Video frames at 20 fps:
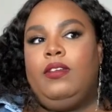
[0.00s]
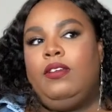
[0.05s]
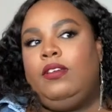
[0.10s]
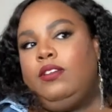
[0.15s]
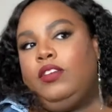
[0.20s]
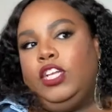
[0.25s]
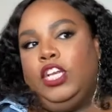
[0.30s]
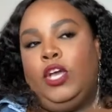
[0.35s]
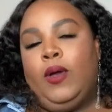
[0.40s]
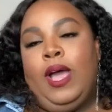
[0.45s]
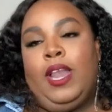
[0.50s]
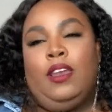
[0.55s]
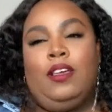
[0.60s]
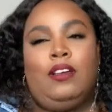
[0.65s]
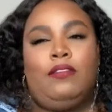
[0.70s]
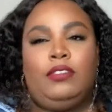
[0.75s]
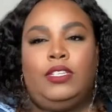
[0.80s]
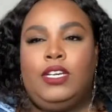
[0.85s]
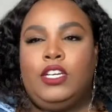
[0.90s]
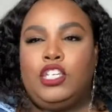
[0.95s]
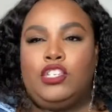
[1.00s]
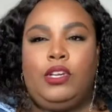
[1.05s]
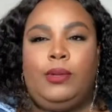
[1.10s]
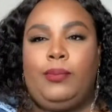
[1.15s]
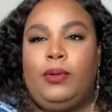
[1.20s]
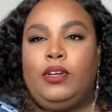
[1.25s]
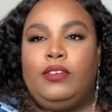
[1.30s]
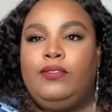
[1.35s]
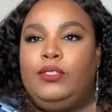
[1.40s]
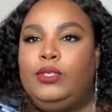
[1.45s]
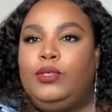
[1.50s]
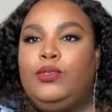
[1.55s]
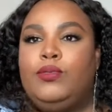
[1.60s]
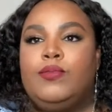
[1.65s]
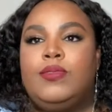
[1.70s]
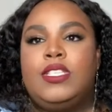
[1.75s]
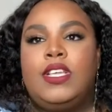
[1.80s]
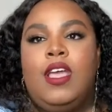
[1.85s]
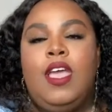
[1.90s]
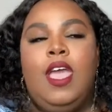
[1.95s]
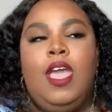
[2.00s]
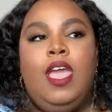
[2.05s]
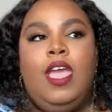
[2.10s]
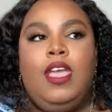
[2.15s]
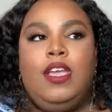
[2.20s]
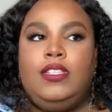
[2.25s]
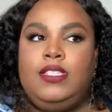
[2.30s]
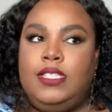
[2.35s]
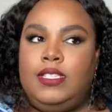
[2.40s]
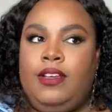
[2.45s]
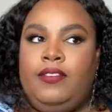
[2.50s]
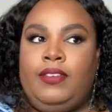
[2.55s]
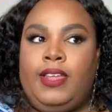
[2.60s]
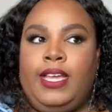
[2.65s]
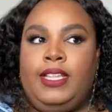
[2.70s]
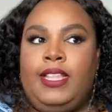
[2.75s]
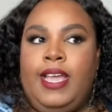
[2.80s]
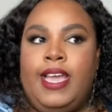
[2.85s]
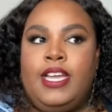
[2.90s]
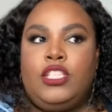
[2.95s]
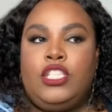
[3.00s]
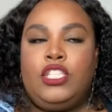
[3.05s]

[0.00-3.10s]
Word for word: you know, I love luxury perfumes and stuff like that.